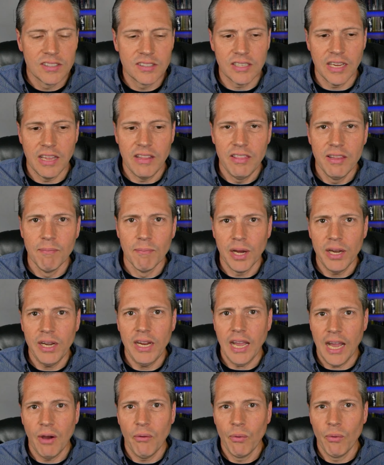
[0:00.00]
send the money
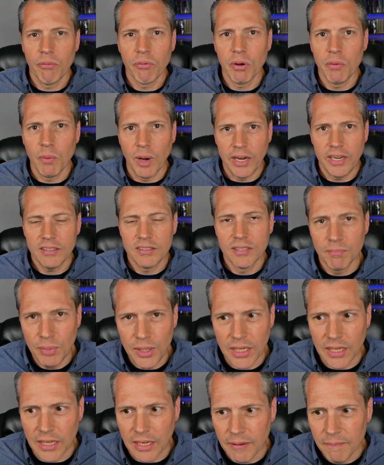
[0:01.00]
out where we want it to
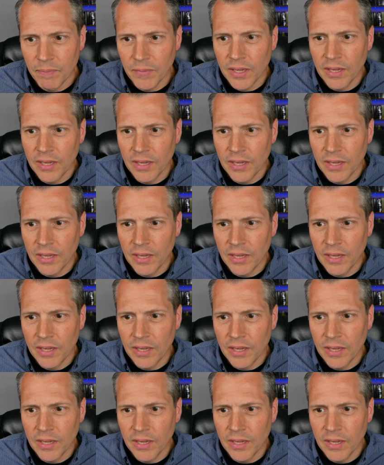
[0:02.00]
be.